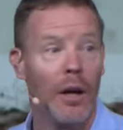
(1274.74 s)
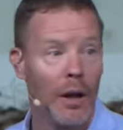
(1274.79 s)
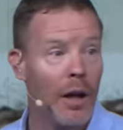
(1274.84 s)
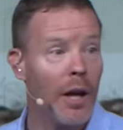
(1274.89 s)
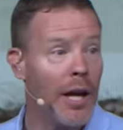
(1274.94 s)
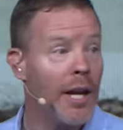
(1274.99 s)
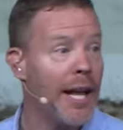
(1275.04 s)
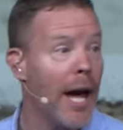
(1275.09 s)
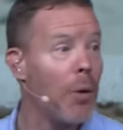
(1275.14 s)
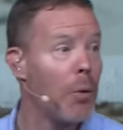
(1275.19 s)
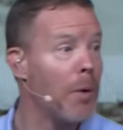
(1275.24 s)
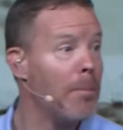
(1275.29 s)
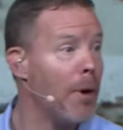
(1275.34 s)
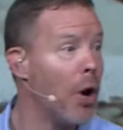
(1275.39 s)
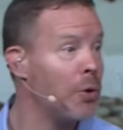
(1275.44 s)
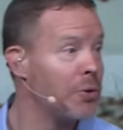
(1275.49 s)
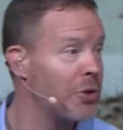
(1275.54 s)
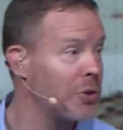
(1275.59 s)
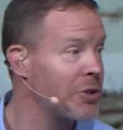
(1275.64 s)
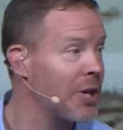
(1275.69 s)
Isn't that where
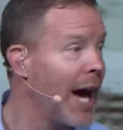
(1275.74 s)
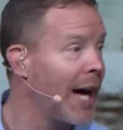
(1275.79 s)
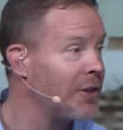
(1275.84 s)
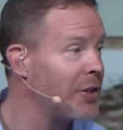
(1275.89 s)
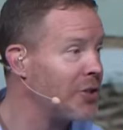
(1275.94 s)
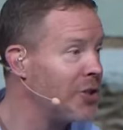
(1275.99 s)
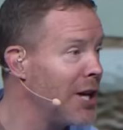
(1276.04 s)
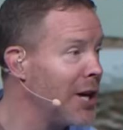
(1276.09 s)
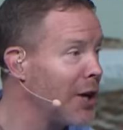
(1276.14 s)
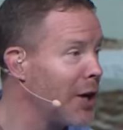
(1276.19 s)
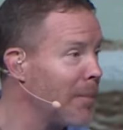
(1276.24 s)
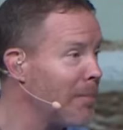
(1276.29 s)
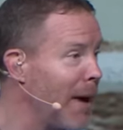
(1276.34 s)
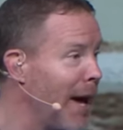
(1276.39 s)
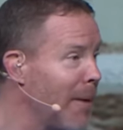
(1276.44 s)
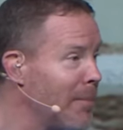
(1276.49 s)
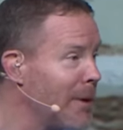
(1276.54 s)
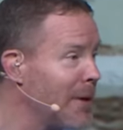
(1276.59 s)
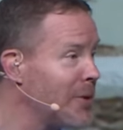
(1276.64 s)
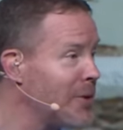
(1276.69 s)
Moses got the Ten
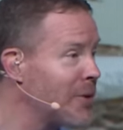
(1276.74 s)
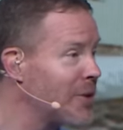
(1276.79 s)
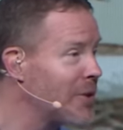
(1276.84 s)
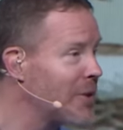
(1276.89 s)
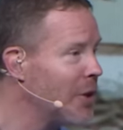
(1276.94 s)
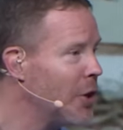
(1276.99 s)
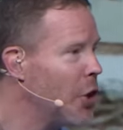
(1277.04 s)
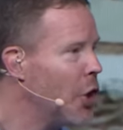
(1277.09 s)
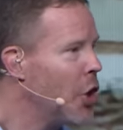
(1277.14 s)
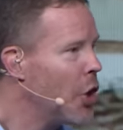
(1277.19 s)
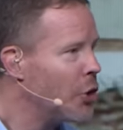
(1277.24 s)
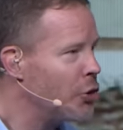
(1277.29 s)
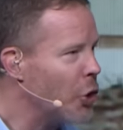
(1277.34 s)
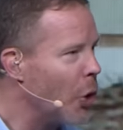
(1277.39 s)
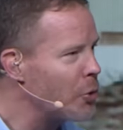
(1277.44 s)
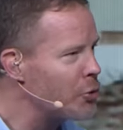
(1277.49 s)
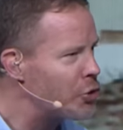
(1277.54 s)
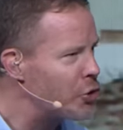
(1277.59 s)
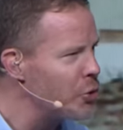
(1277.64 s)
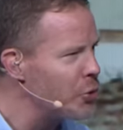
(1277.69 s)
Commandments?
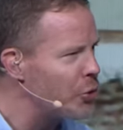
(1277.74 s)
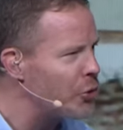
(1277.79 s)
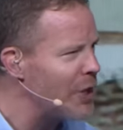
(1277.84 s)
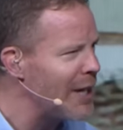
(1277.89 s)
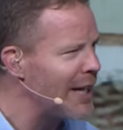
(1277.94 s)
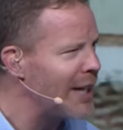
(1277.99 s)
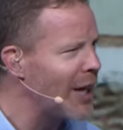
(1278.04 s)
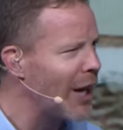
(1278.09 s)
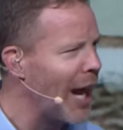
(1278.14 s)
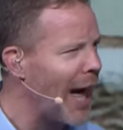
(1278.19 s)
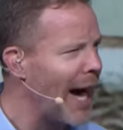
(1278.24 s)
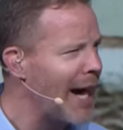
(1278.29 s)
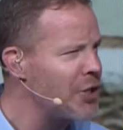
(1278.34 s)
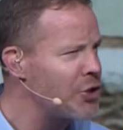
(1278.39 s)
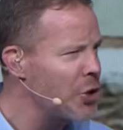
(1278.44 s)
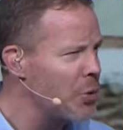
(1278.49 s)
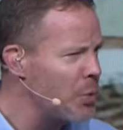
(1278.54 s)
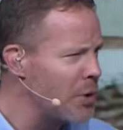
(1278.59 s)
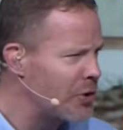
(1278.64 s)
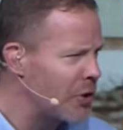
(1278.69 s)
Don't you think
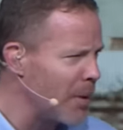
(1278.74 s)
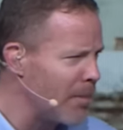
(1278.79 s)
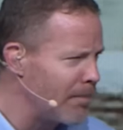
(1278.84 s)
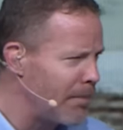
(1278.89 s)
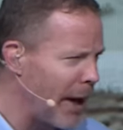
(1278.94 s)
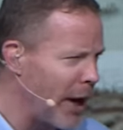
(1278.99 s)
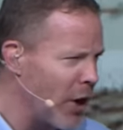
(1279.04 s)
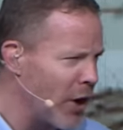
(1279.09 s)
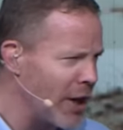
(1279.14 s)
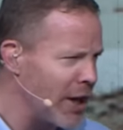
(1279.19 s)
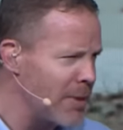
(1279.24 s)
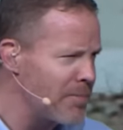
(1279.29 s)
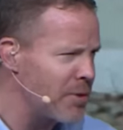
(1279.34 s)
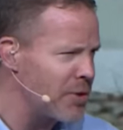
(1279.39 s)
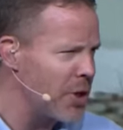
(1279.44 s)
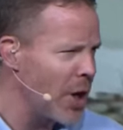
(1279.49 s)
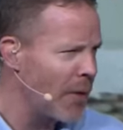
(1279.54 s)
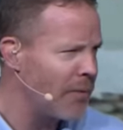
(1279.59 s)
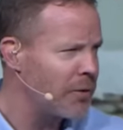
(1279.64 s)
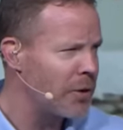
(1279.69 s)
Elijah was comparing
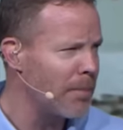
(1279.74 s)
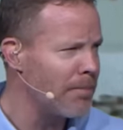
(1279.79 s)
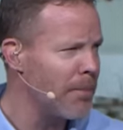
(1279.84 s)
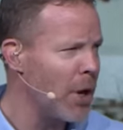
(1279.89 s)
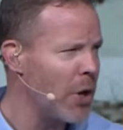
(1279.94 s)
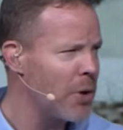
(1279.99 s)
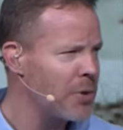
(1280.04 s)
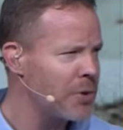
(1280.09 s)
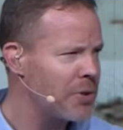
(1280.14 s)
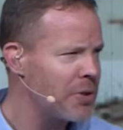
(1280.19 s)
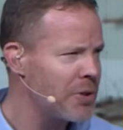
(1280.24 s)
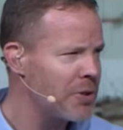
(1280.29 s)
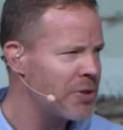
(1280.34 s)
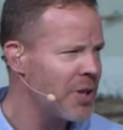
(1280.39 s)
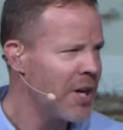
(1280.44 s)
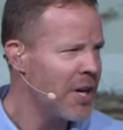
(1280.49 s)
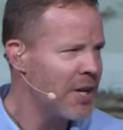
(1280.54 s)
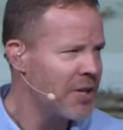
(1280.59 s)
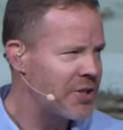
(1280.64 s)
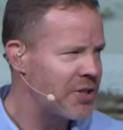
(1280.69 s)
himself to Moses,
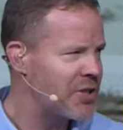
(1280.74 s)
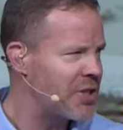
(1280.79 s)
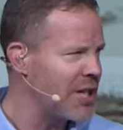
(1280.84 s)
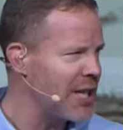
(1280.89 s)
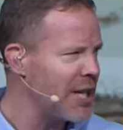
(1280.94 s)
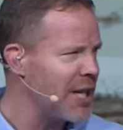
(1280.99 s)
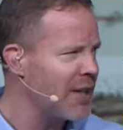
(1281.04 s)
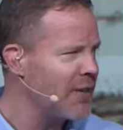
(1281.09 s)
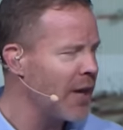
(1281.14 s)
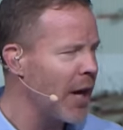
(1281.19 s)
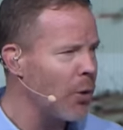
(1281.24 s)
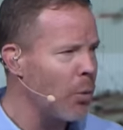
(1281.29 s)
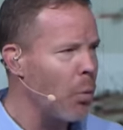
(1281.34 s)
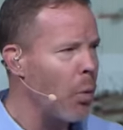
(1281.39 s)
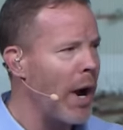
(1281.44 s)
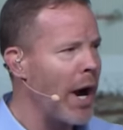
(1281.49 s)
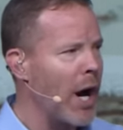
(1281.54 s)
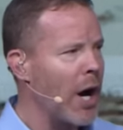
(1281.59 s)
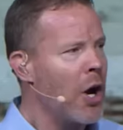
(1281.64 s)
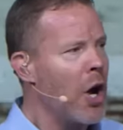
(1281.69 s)
seeing that
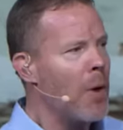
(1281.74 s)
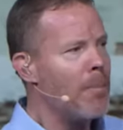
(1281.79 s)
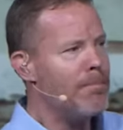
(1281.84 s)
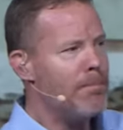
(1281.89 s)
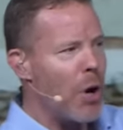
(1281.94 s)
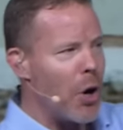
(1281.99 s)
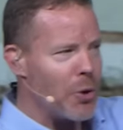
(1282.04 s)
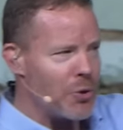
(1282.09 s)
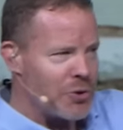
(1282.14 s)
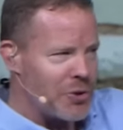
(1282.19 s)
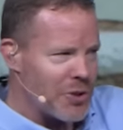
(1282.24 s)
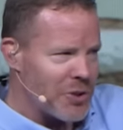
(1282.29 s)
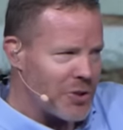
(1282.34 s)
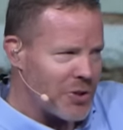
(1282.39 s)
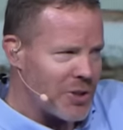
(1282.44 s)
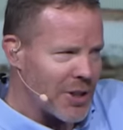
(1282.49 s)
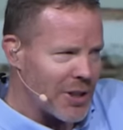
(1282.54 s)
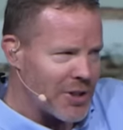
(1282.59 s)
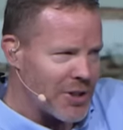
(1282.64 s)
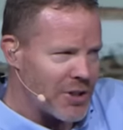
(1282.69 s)
where Moses
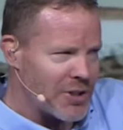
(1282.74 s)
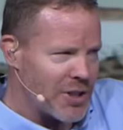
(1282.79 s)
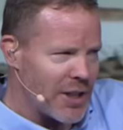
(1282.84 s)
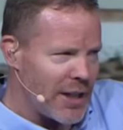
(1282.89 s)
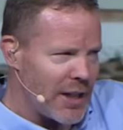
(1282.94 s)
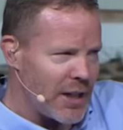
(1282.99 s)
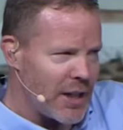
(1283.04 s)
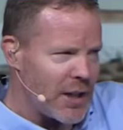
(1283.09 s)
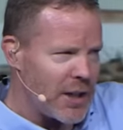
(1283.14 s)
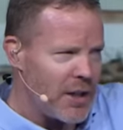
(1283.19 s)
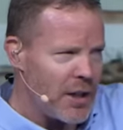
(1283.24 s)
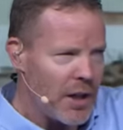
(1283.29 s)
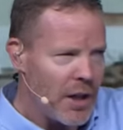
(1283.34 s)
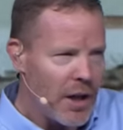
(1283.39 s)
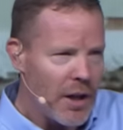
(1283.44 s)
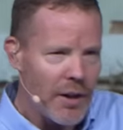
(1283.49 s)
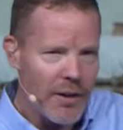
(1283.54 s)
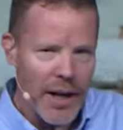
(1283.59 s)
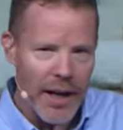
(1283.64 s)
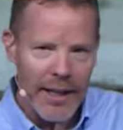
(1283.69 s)
succeeded,
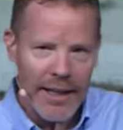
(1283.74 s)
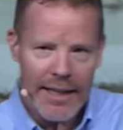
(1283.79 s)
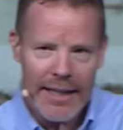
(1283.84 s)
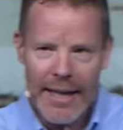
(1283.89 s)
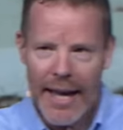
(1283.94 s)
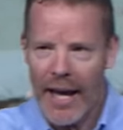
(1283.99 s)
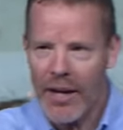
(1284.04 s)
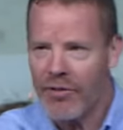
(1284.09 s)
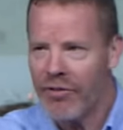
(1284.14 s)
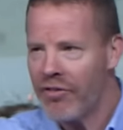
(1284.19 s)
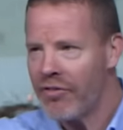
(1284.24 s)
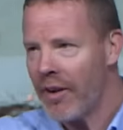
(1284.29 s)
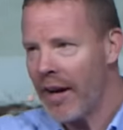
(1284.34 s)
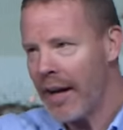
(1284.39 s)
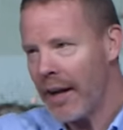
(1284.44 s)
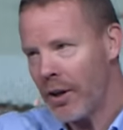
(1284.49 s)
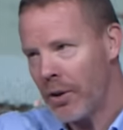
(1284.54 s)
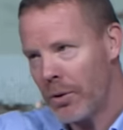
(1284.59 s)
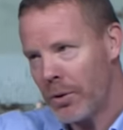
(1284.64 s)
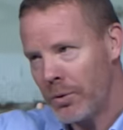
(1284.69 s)
that he had
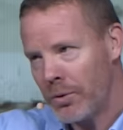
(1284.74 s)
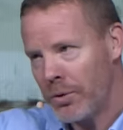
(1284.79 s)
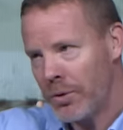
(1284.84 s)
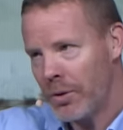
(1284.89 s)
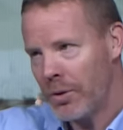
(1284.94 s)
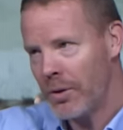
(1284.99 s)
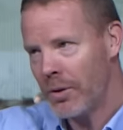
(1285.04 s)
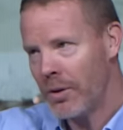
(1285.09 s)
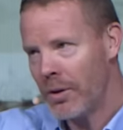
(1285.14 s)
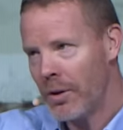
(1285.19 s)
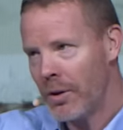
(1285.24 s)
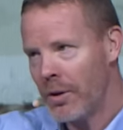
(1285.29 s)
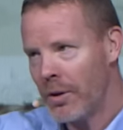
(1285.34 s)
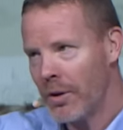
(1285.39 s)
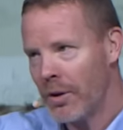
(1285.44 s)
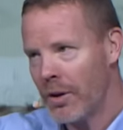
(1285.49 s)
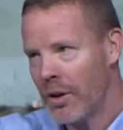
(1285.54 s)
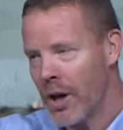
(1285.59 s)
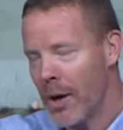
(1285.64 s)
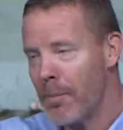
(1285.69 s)
failed?
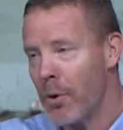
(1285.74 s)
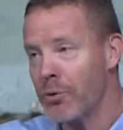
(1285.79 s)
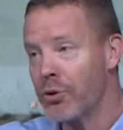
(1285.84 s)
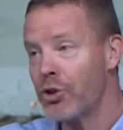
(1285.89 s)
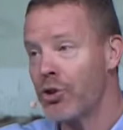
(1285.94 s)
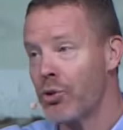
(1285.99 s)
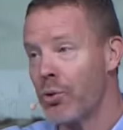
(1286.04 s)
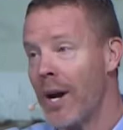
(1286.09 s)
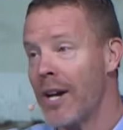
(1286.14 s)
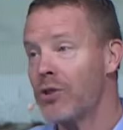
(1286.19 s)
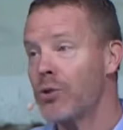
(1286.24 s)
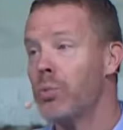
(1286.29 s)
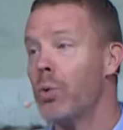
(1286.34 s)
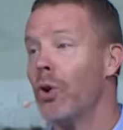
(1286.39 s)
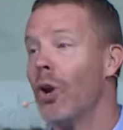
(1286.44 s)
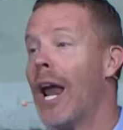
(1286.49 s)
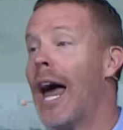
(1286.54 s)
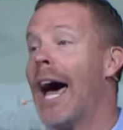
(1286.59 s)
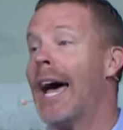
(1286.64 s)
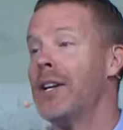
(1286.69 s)
Come on, stress will
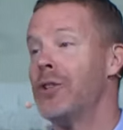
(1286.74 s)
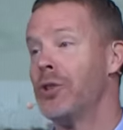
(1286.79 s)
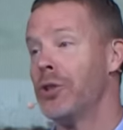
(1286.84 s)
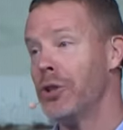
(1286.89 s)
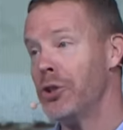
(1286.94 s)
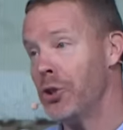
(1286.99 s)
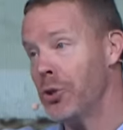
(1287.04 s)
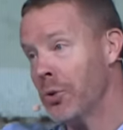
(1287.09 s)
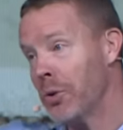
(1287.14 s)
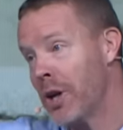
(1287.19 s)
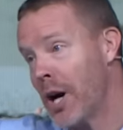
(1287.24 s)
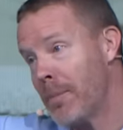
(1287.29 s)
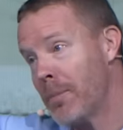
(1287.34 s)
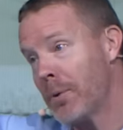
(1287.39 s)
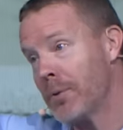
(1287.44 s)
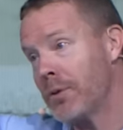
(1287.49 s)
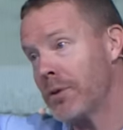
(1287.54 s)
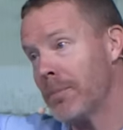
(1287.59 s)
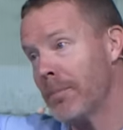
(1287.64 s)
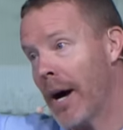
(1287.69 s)
lie to you. Come
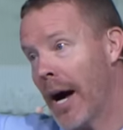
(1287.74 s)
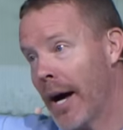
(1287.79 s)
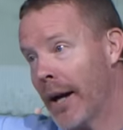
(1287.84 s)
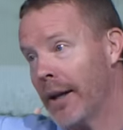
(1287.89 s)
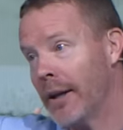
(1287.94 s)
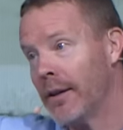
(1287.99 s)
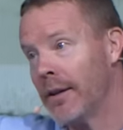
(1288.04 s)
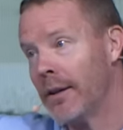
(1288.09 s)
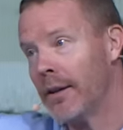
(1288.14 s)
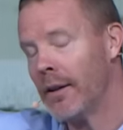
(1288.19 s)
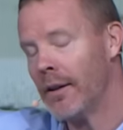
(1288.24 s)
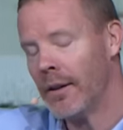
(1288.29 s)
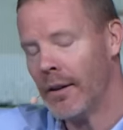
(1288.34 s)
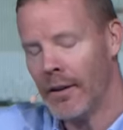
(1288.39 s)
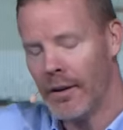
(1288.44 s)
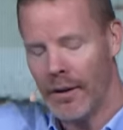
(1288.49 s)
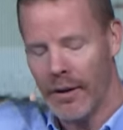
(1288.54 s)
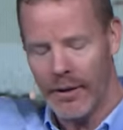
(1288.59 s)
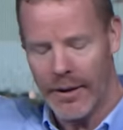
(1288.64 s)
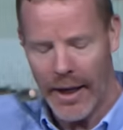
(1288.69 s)
on, somebody.
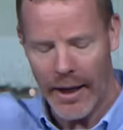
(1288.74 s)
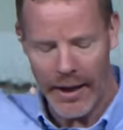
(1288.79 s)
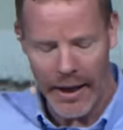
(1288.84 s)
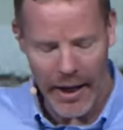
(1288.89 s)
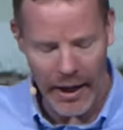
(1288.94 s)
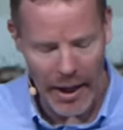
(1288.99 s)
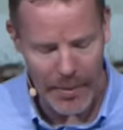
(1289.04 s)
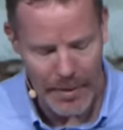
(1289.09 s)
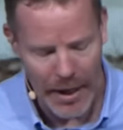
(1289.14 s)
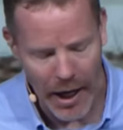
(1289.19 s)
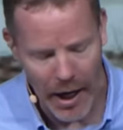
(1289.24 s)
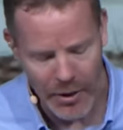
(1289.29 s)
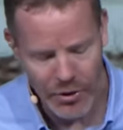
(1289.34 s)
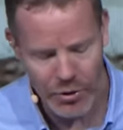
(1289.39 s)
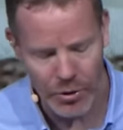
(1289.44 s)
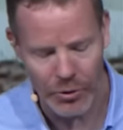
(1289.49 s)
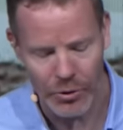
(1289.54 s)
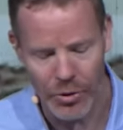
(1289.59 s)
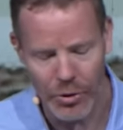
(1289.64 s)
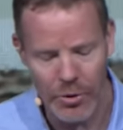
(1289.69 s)
Now, now let me
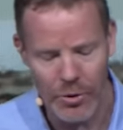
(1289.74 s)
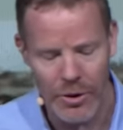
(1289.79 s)
hustle through